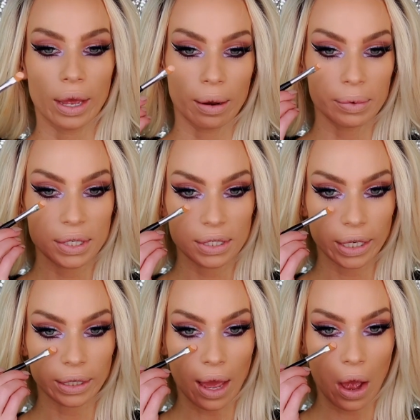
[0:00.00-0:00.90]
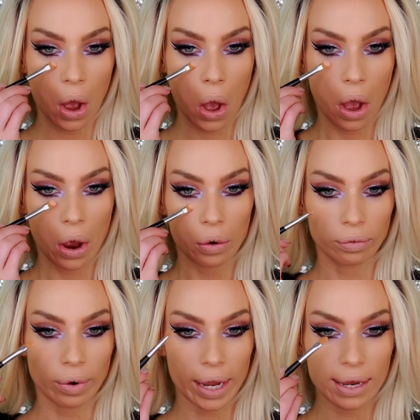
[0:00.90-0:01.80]
and I'm going to stick that
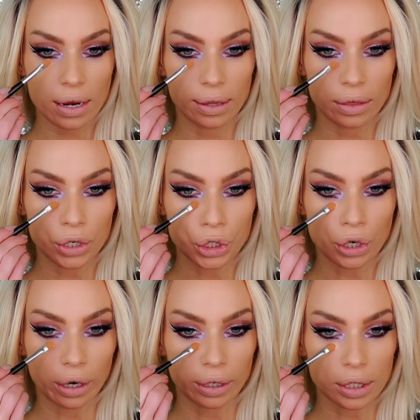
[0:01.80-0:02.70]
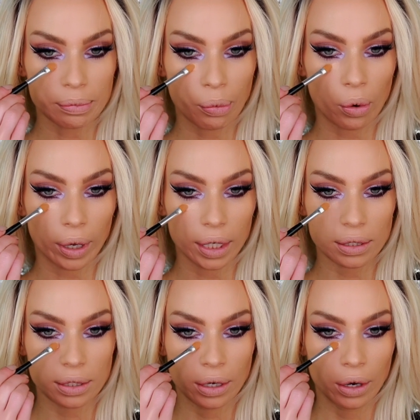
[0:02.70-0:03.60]
right in the darkest
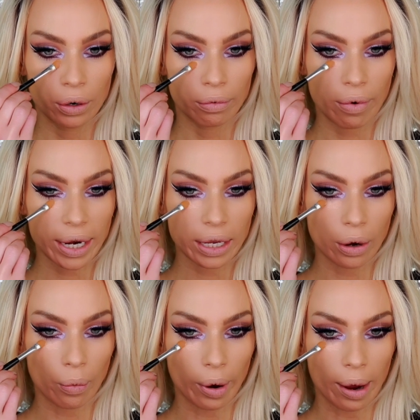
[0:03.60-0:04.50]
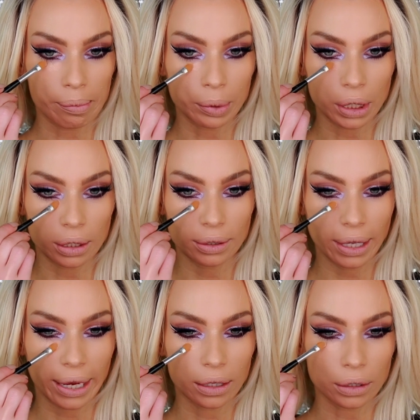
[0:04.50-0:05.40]
points. Right here where I'm
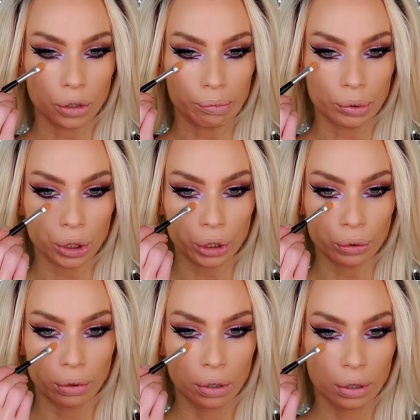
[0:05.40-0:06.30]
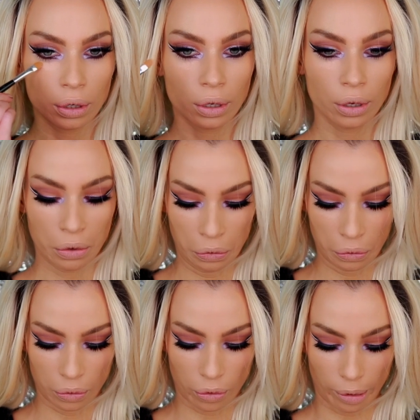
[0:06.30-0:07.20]
like a little blue
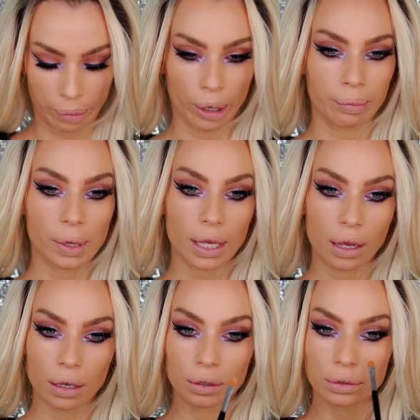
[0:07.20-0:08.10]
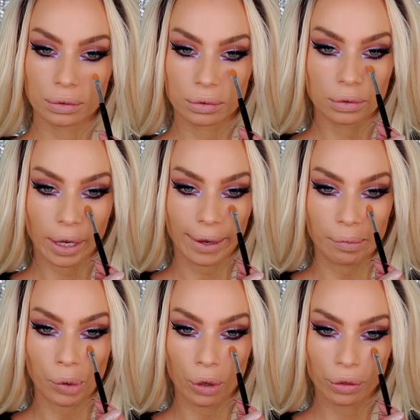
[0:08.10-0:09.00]
or purpley, kind
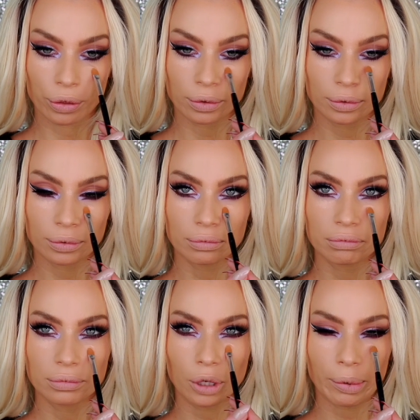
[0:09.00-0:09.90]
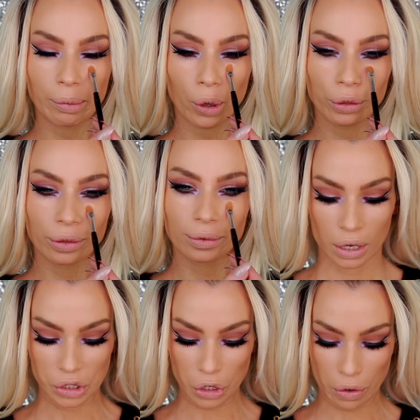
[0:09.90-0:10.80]
of both, a little bit of both.
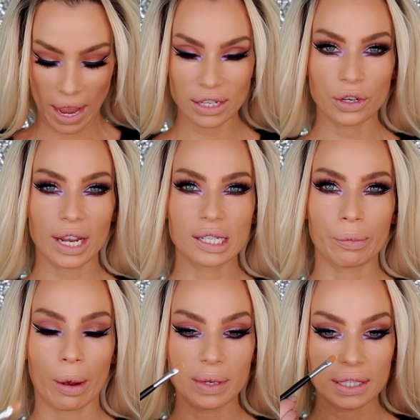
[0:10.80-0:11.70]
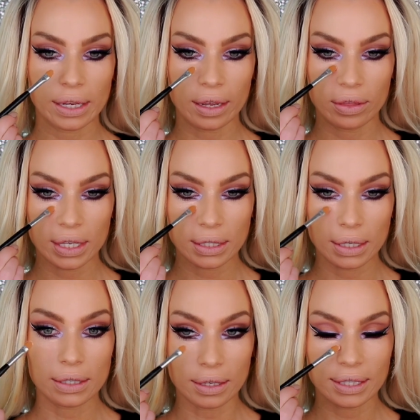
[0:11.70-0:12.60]
So as you guys can probably see, this
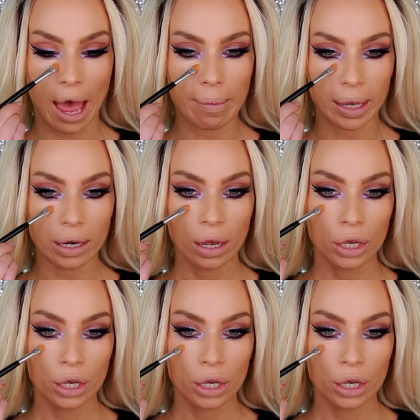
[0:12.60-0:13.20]
is salmon,